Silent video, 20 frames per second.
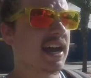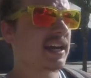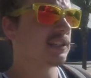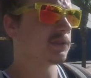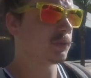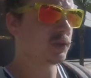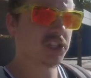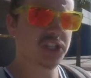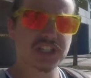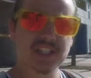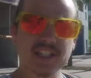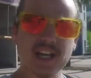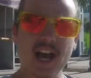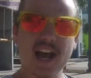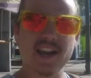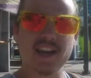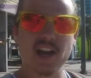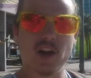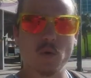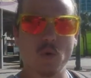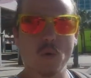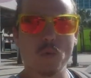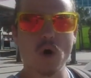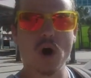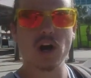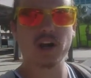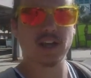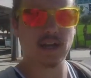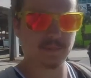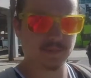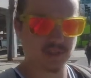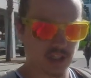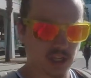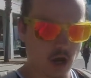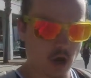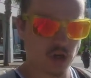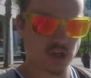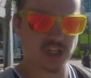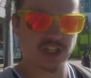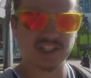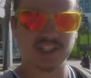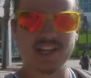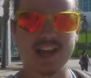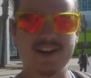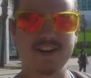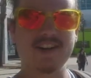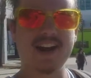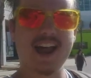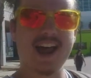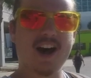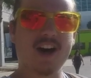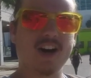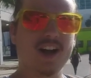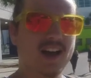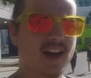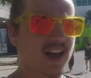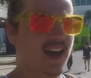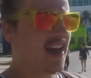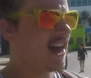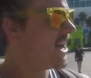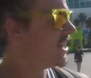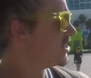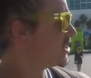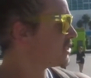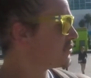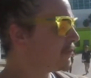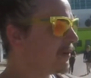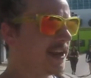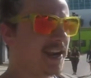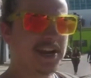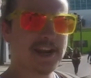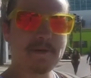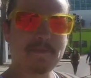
we just got here. We're walking up to the Ocean Center now. I just ran into